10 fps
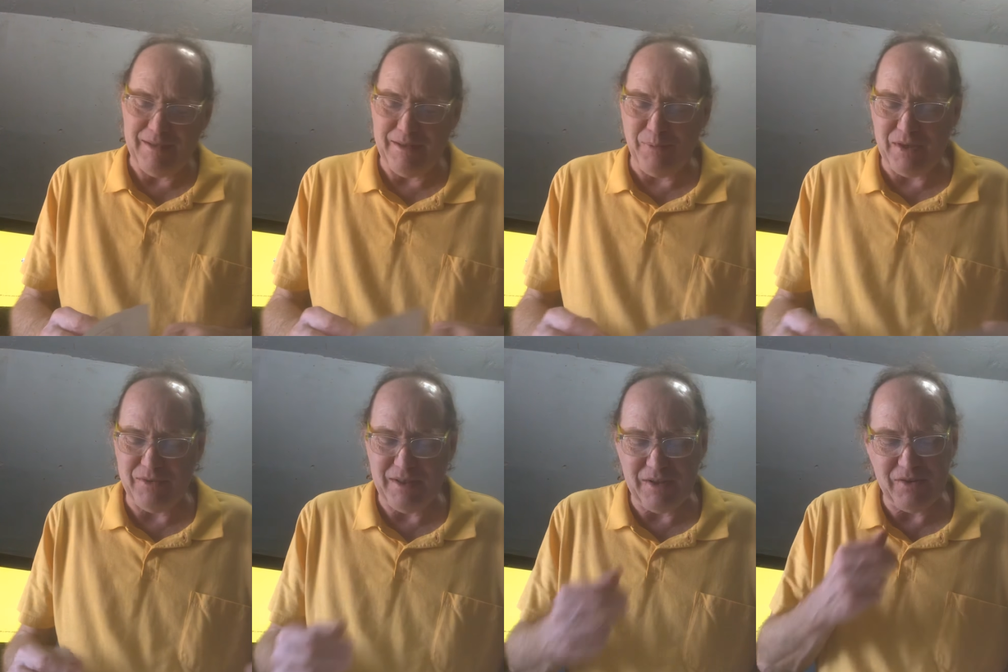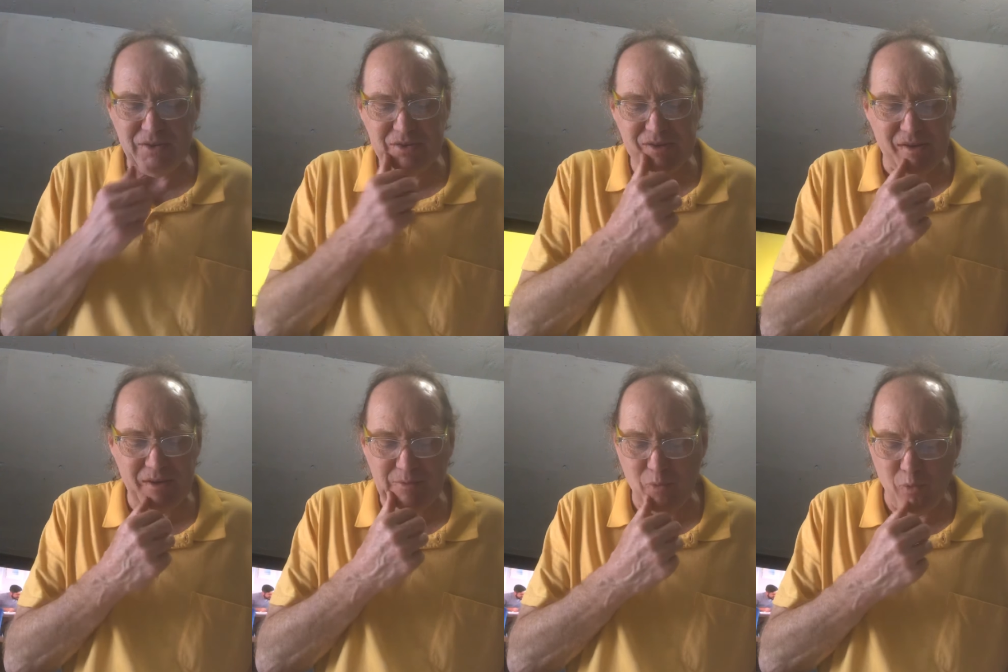the president could use
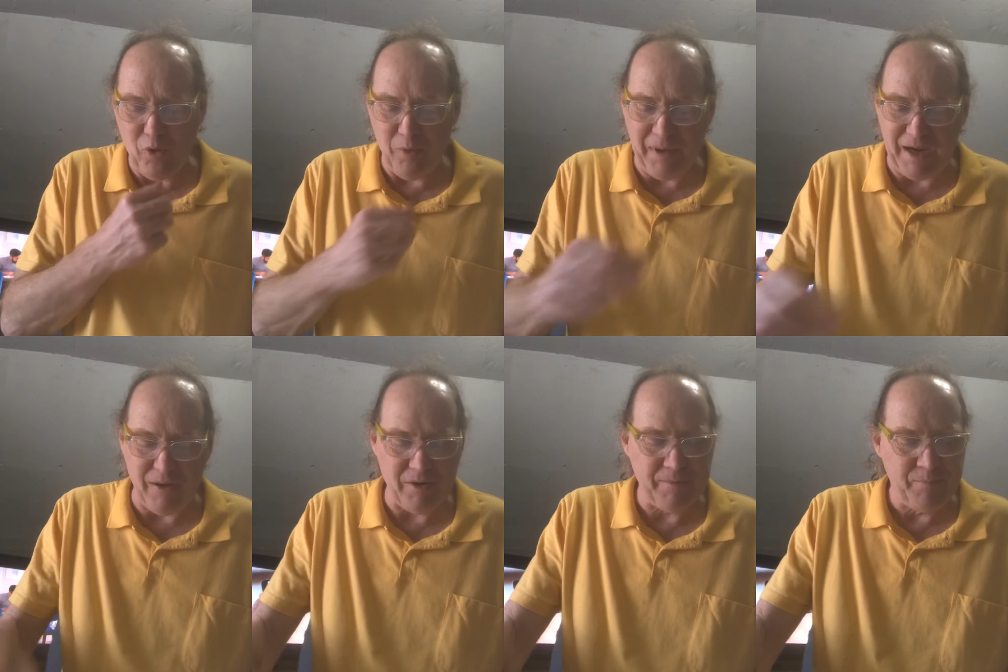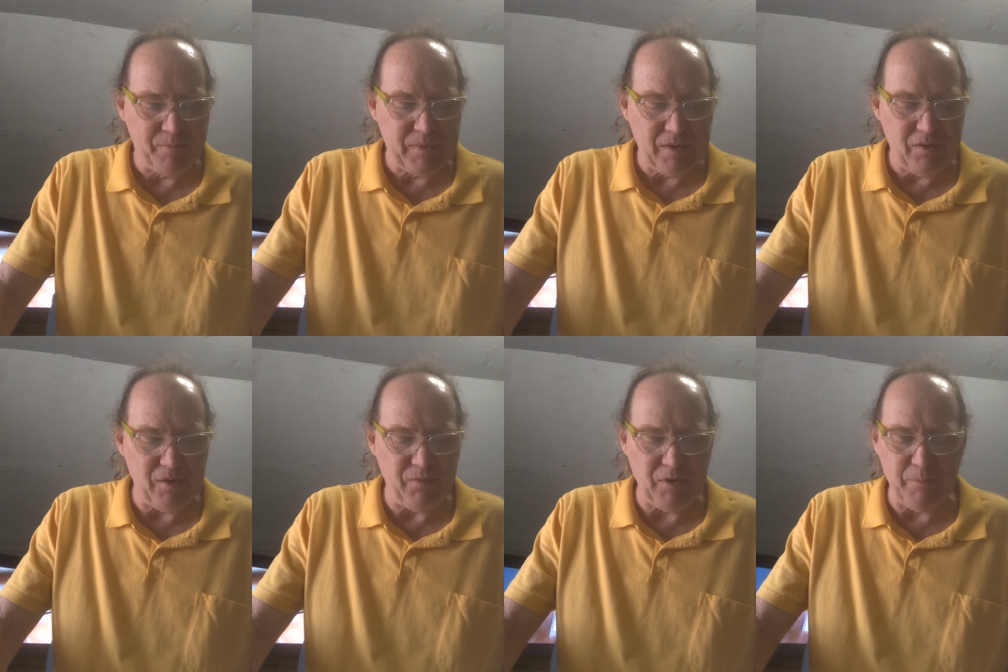their war power
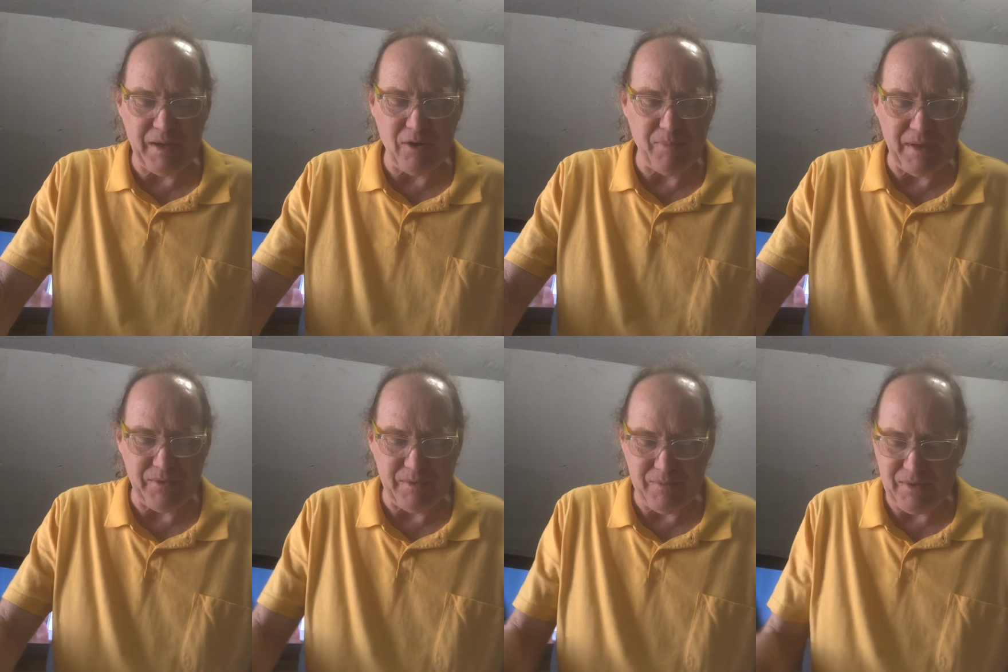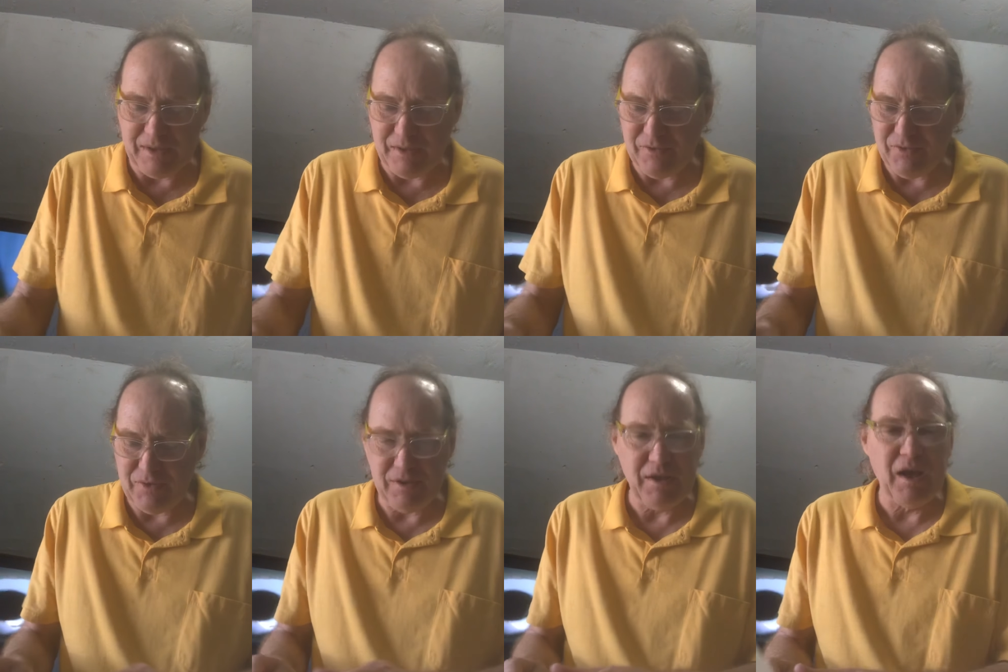to feel better about themselves.
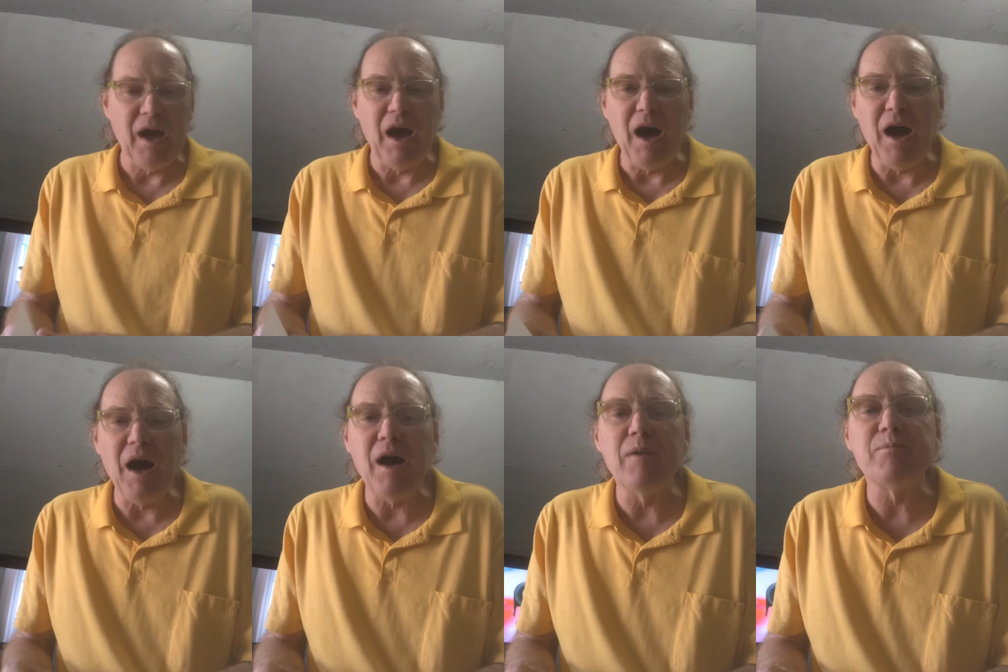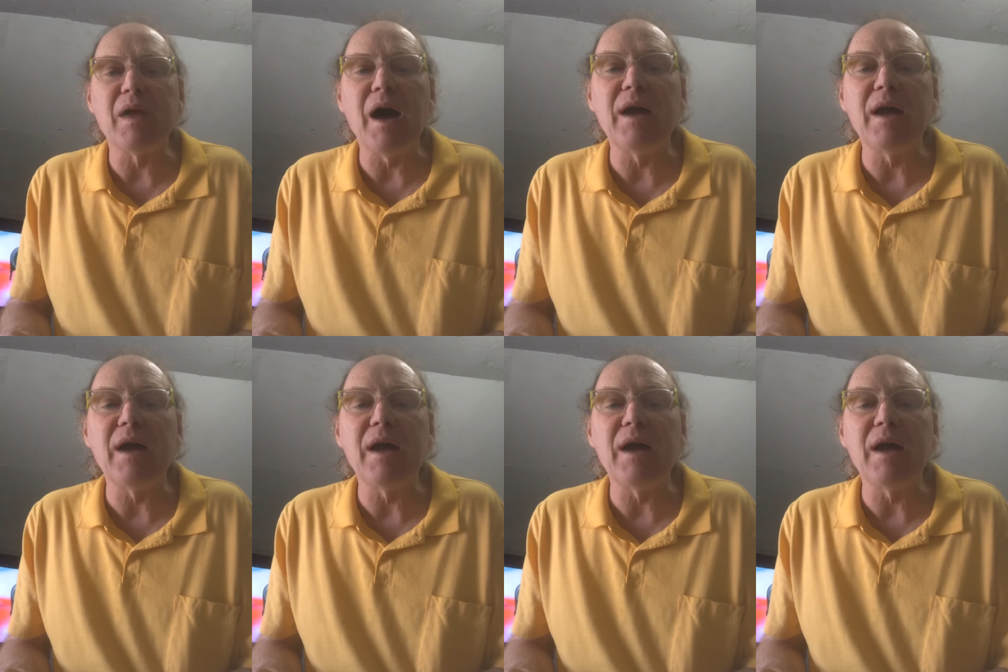I